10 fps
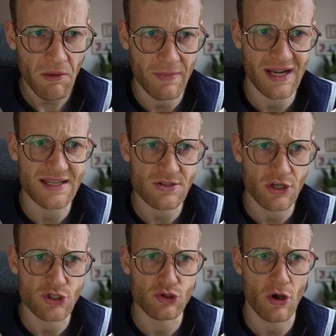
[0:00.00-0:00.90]
But let's
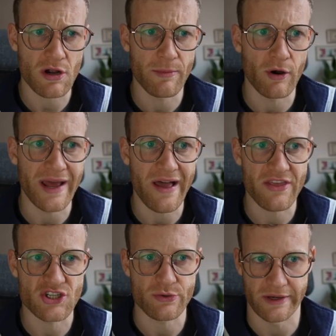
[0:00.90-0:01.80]
also talk about
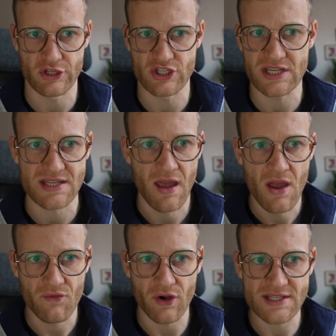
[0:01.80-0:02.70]
other strategies.
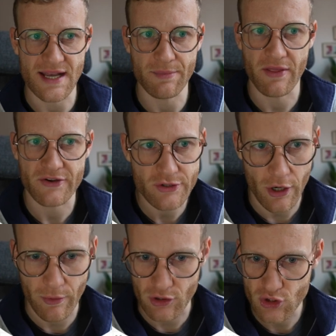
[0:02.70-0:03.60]
For example, the
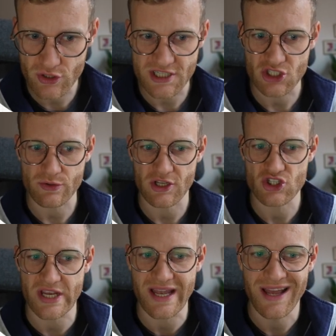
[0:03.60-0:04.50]
Turnaround Tuesday
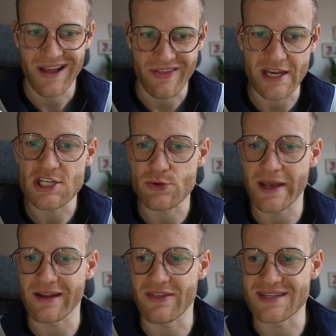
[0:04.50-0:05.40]
strategy that I
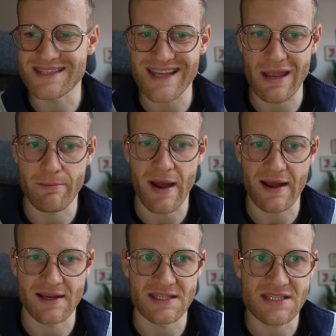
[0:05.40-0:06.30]
trade in the same
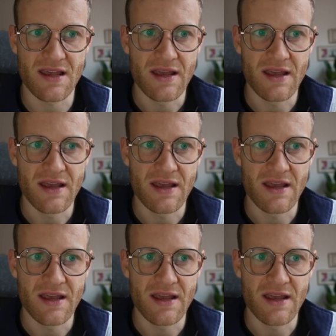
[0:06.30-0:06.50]
markets.